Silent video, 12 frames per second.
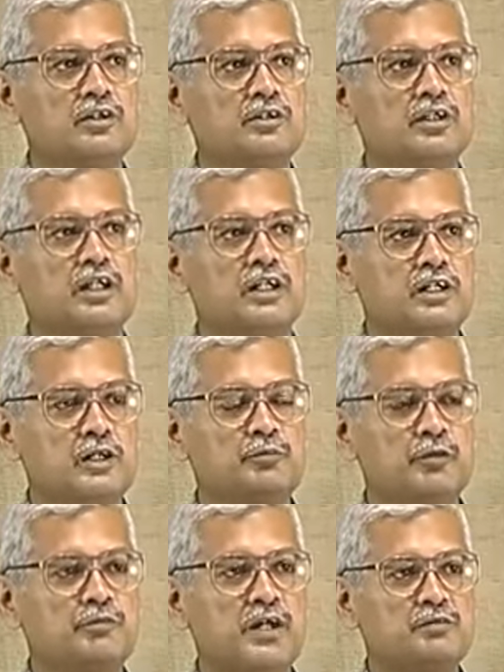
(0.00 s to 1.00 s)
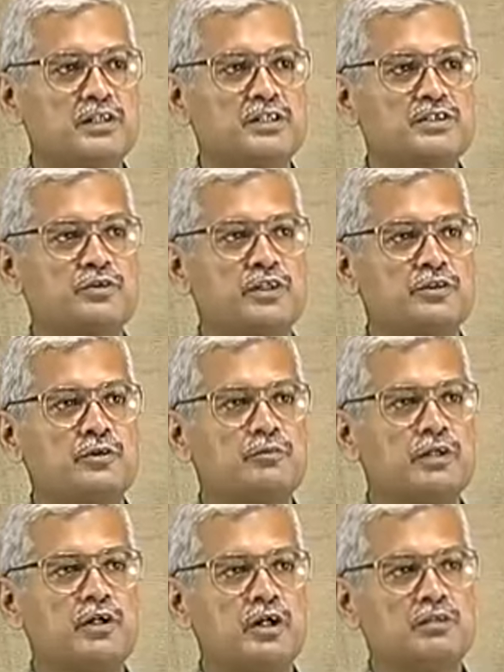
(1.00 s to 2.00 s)
The input parameters to it could
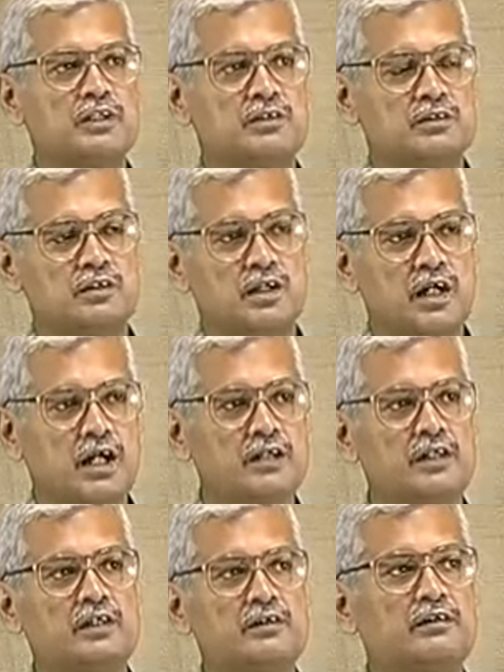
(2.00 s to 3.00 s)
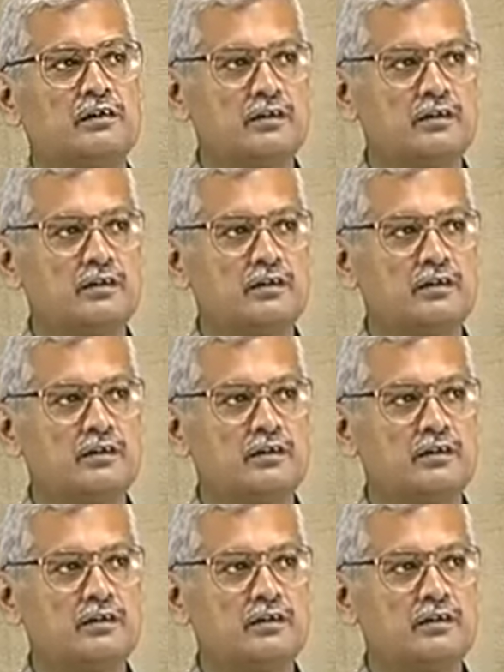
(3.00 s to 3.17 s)
be common, and then